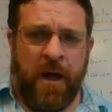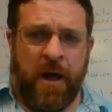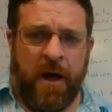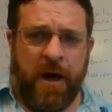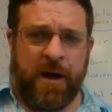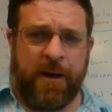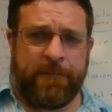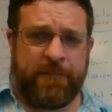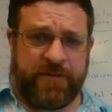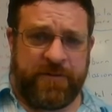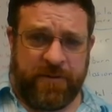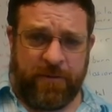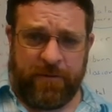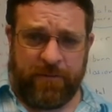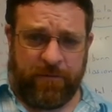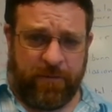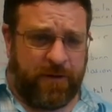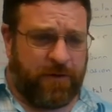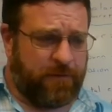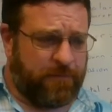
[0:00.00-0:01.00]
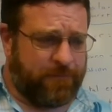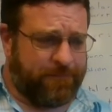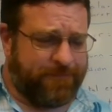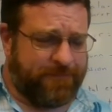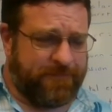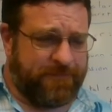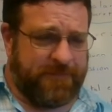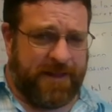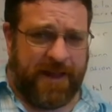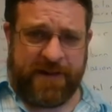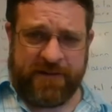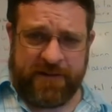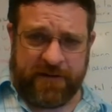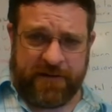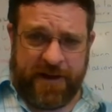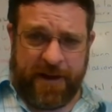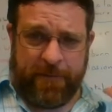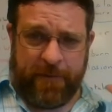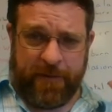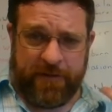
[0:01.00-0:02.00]
Um, so a real nice
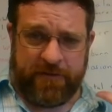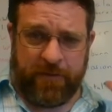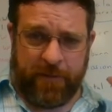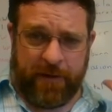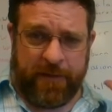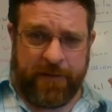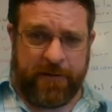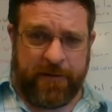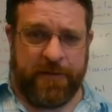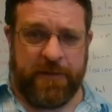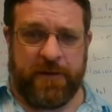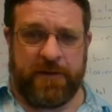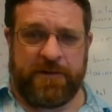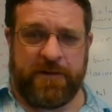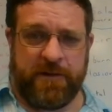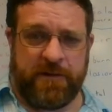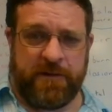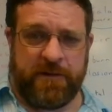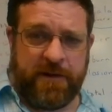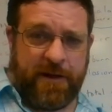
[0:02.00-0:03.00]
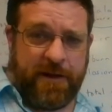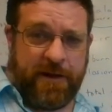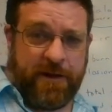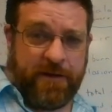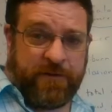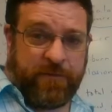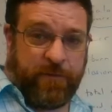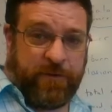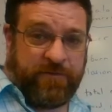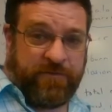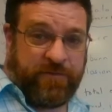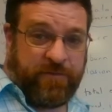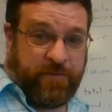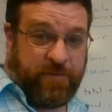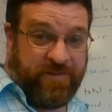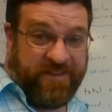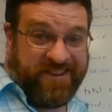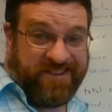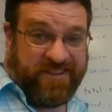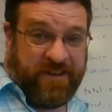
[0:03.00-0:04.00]
example, this is what I think of this, is, uh, is which
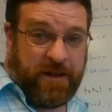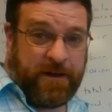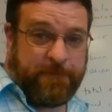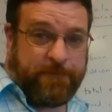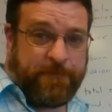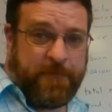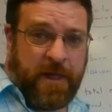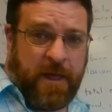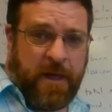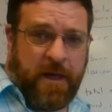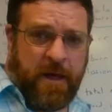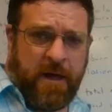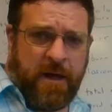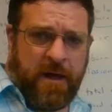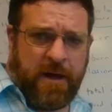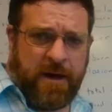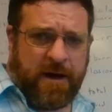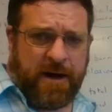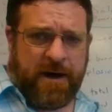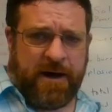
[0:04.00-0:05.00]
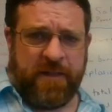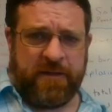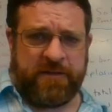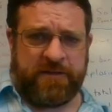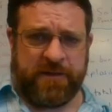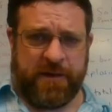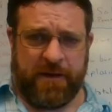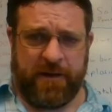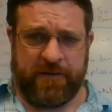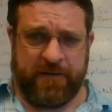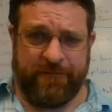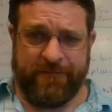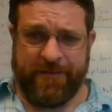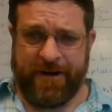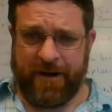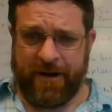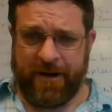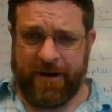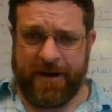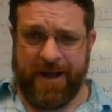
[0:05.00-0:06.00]
the sun. Uh, the sun is a
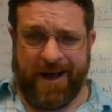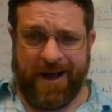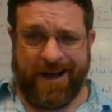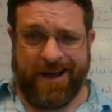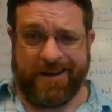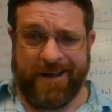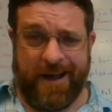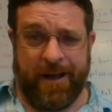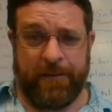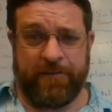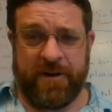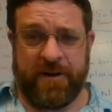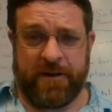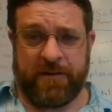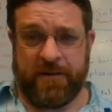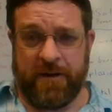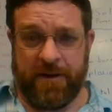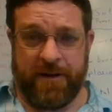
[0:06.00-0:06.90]
very hot object.